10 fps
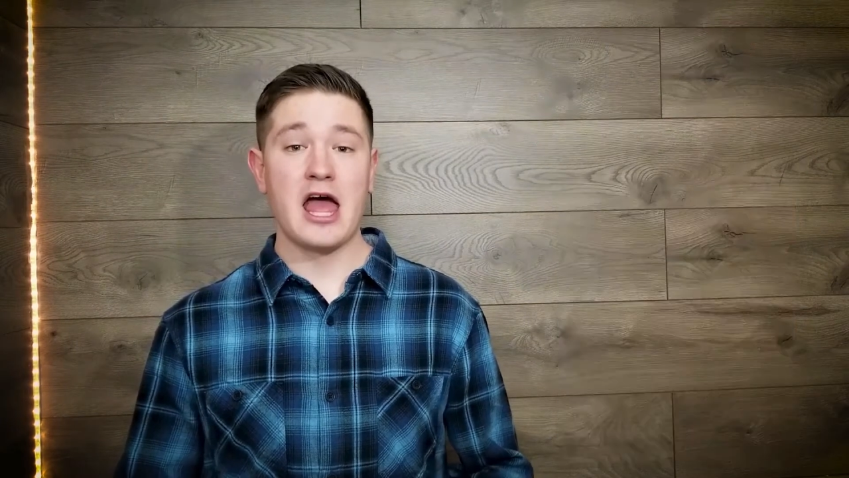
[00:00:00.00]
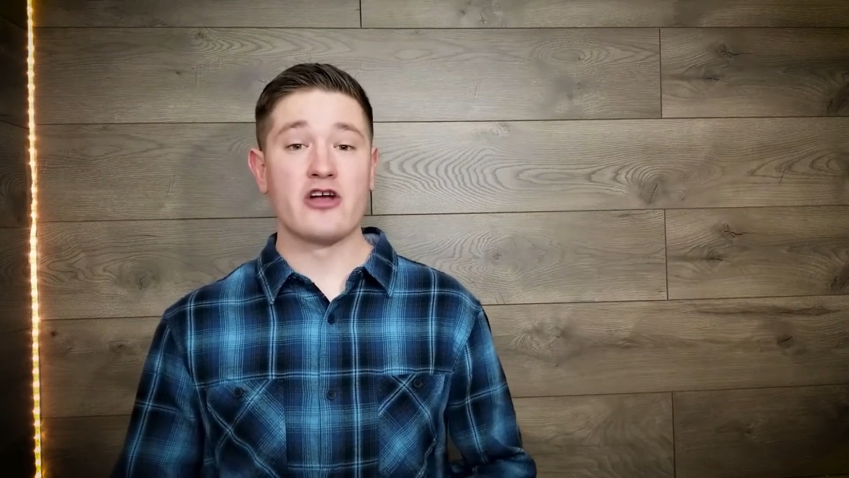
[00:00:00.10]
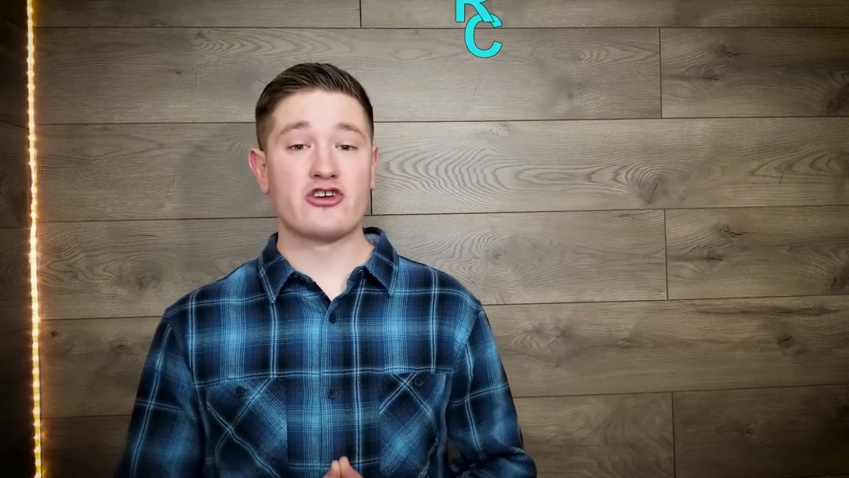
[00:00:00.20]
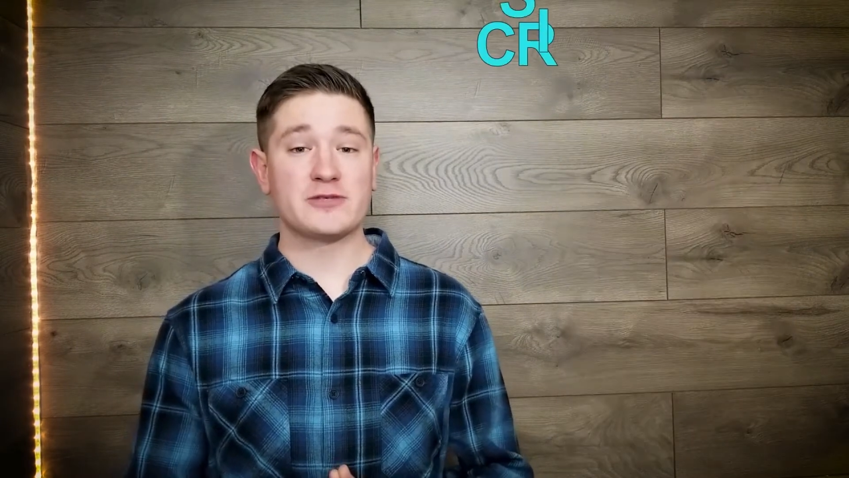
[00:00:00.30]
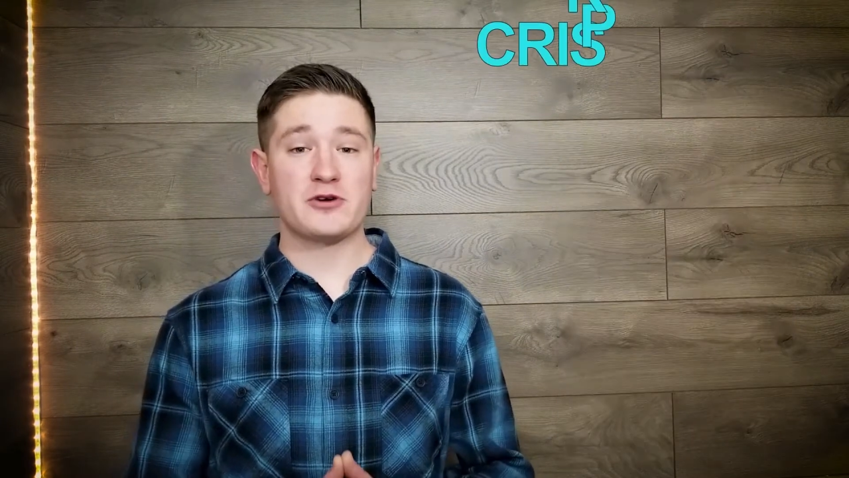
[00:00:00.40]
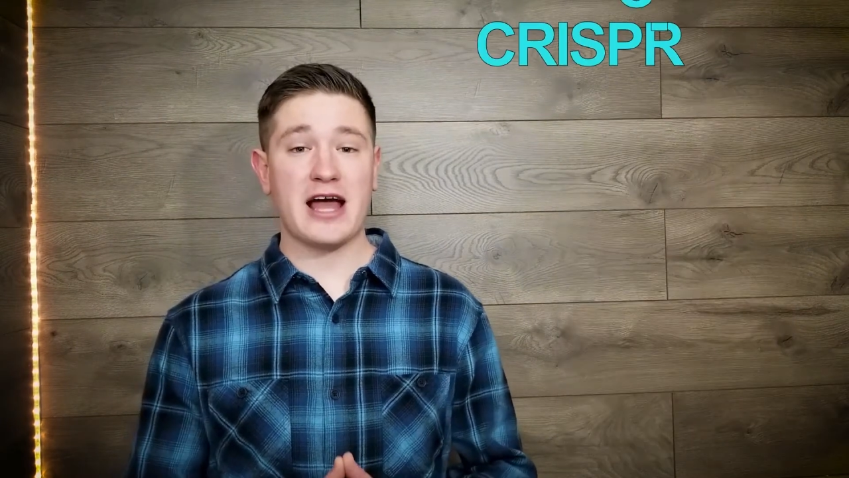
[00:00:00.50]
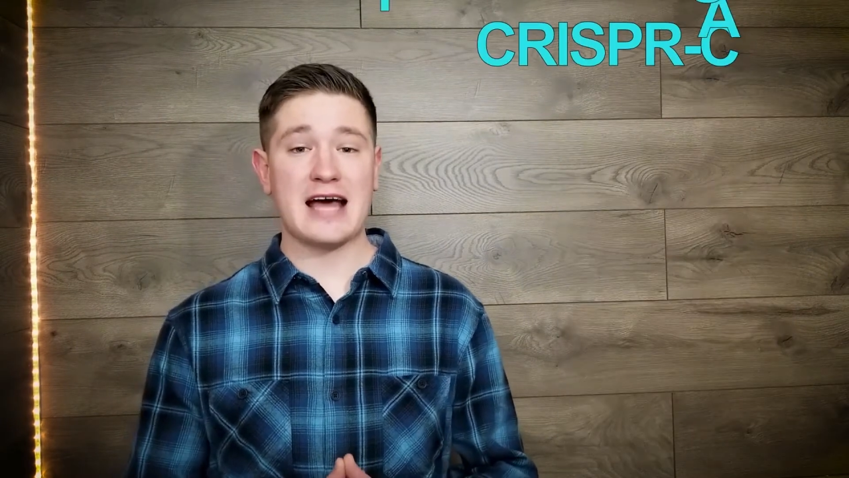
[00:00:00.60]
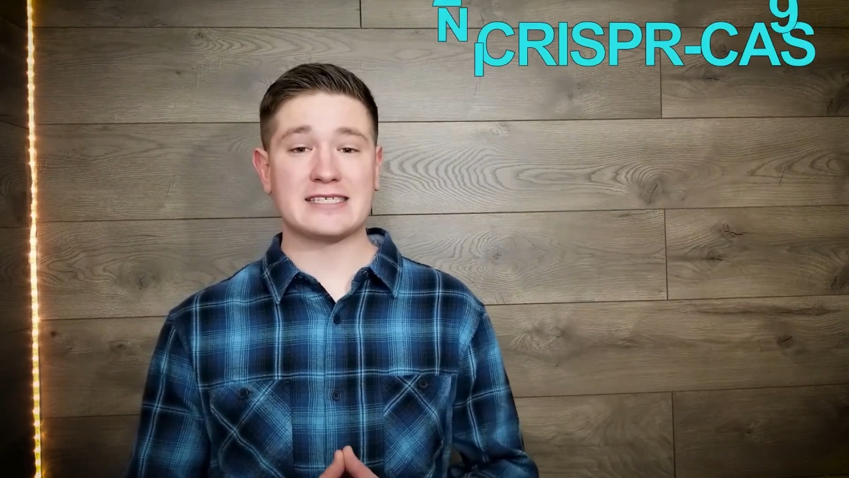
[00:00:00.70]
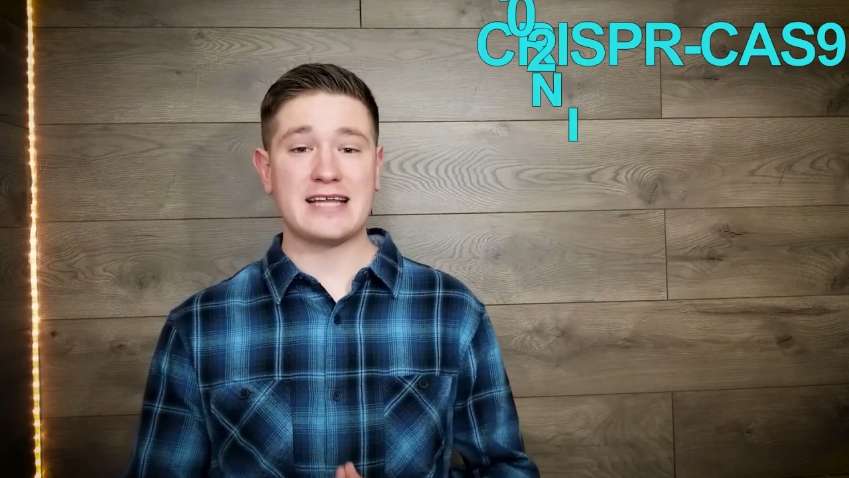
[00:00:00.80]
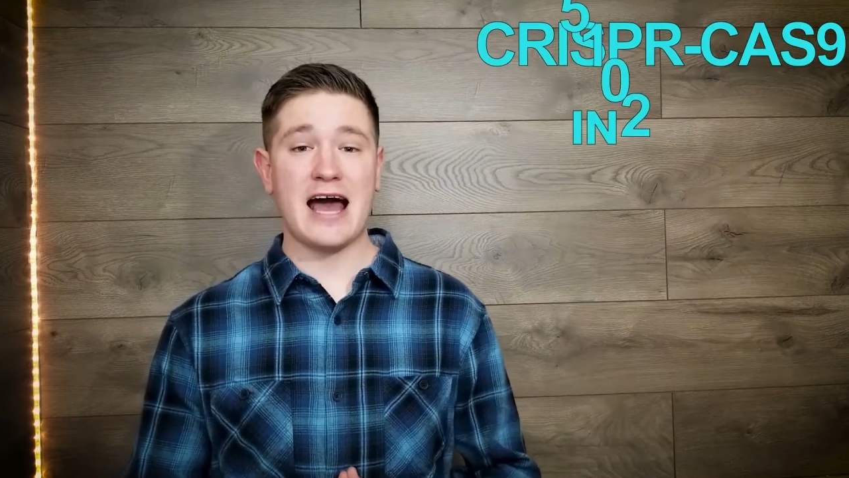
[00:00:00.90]

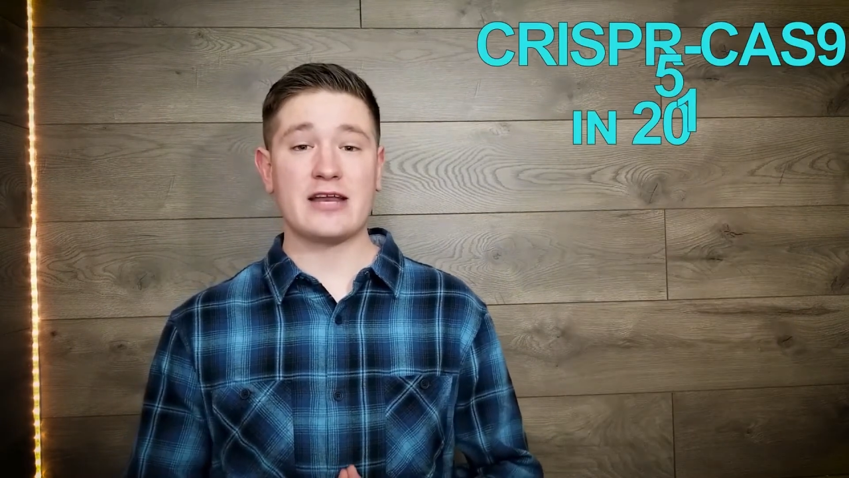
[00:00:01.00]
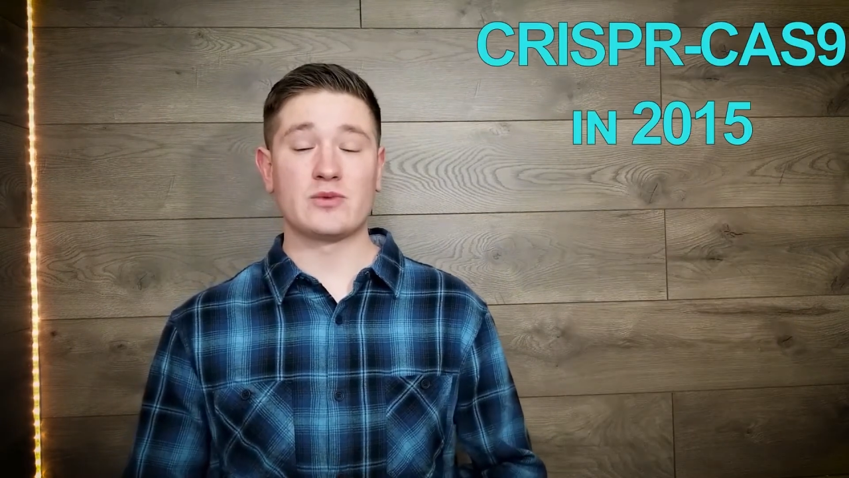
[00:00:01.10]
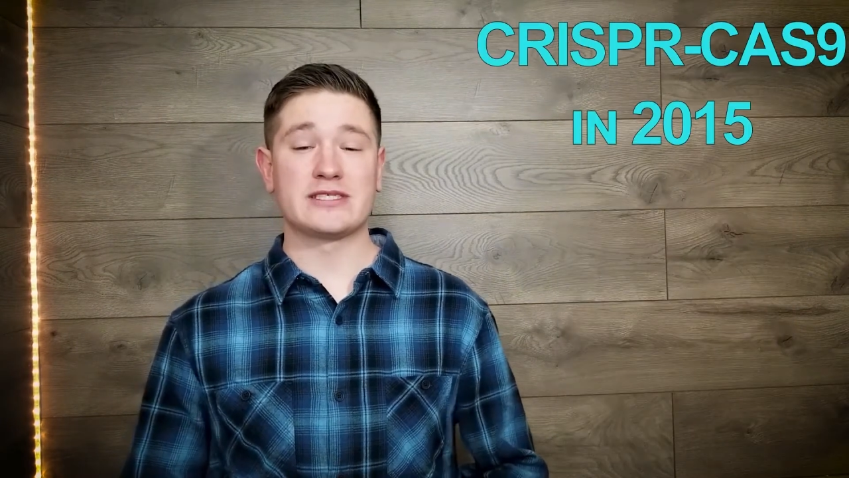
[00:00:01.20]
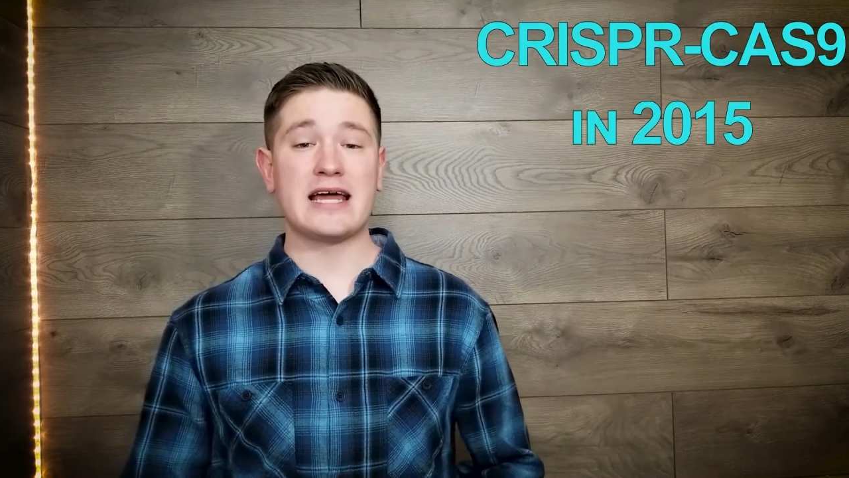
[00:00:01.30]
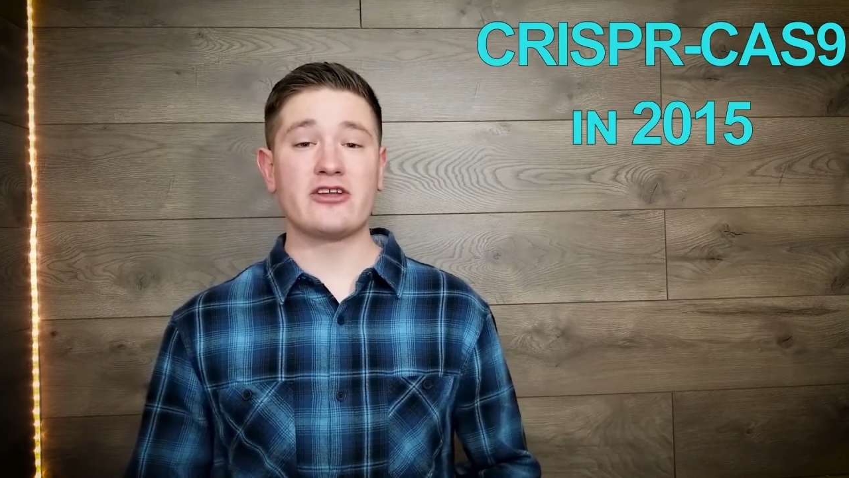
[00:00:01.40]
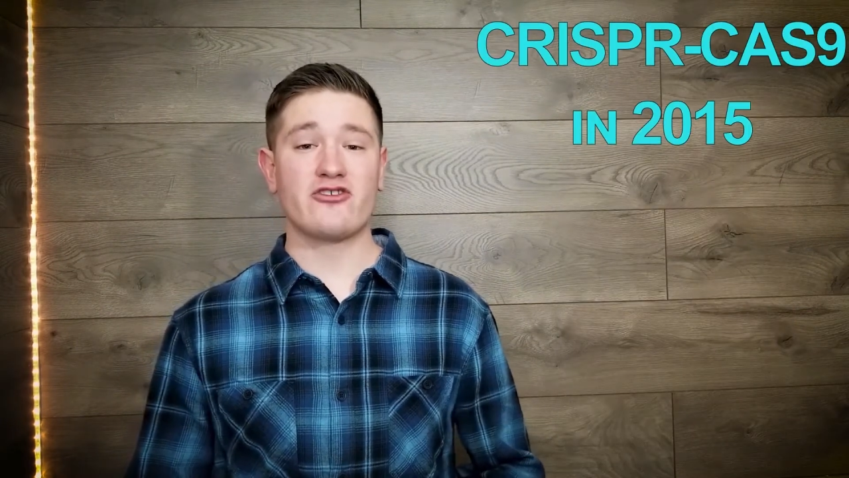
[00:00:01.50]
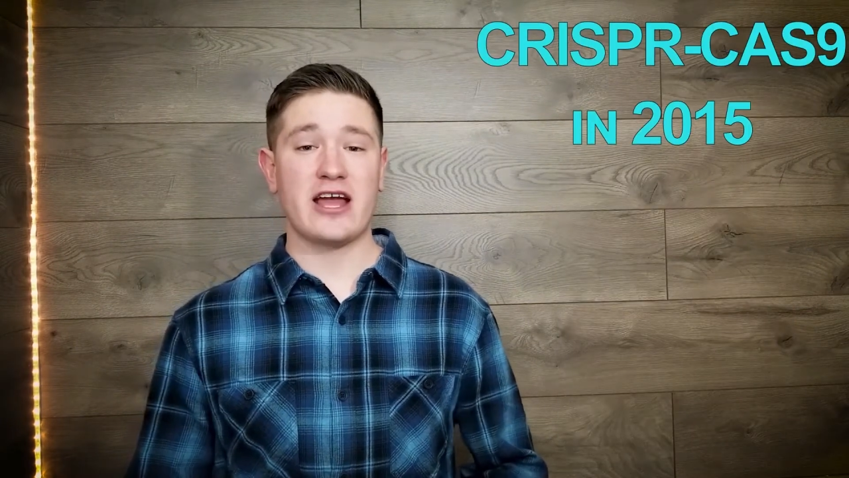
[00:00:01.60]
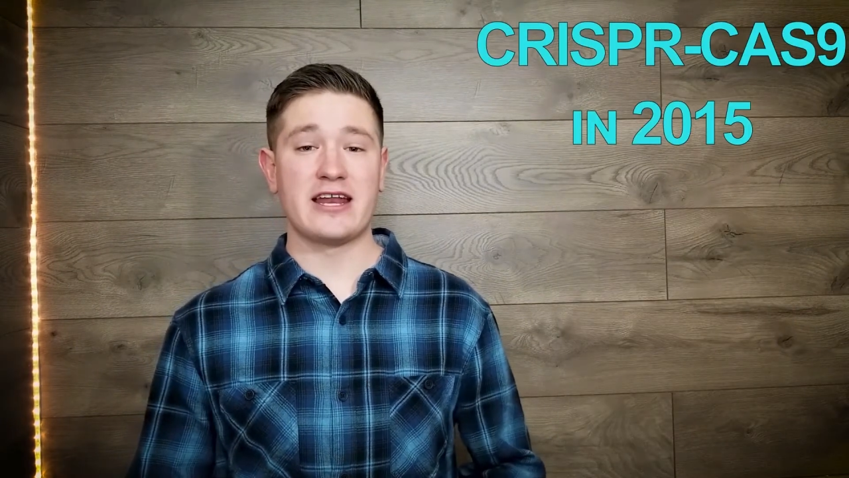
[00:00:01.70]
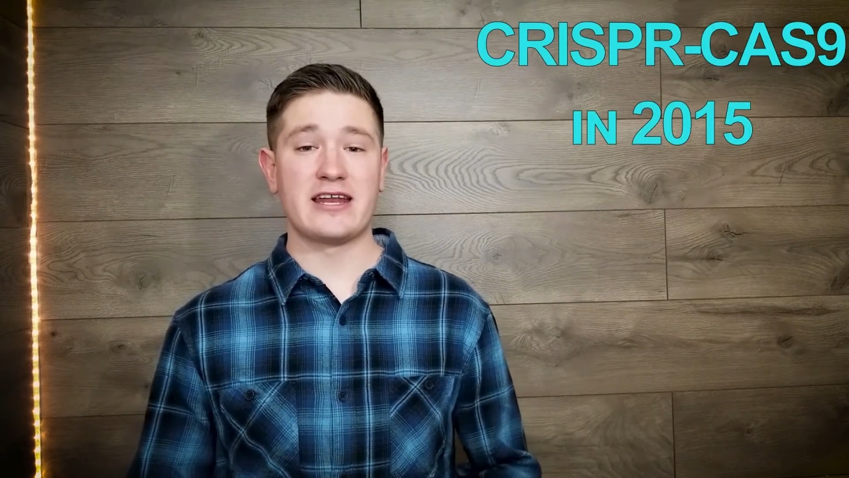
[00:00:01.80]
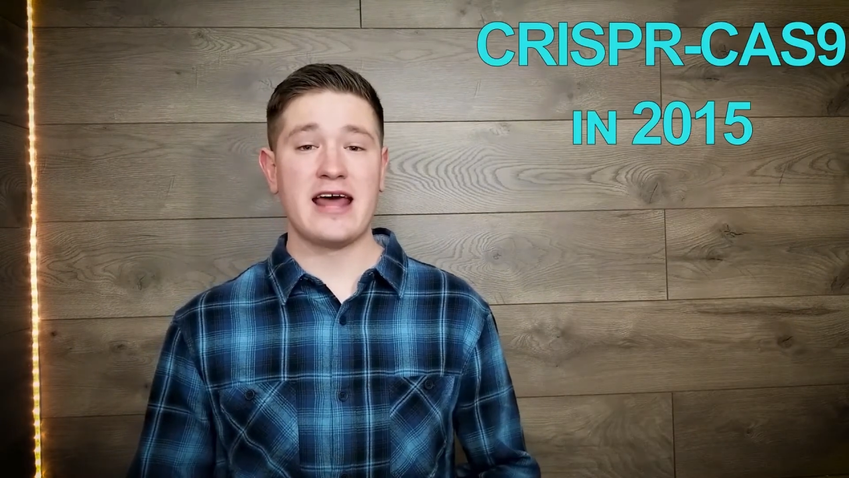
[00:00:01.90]
CRISPR-Cas9 was then
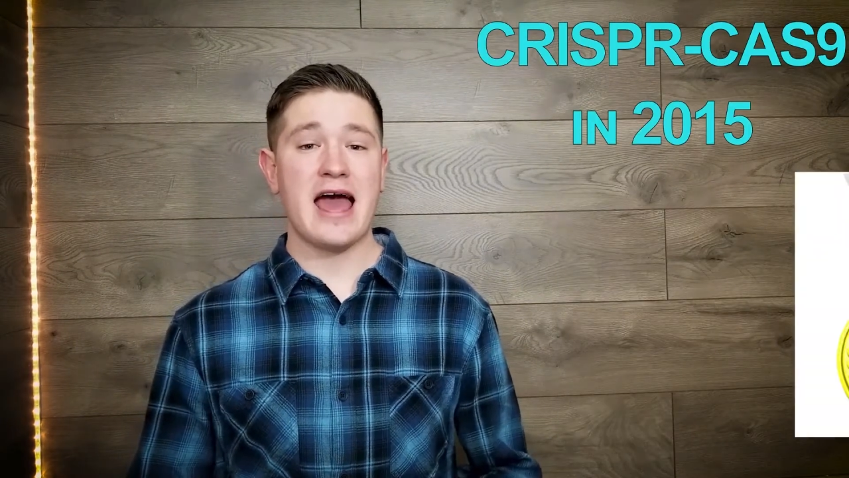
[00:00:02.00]
created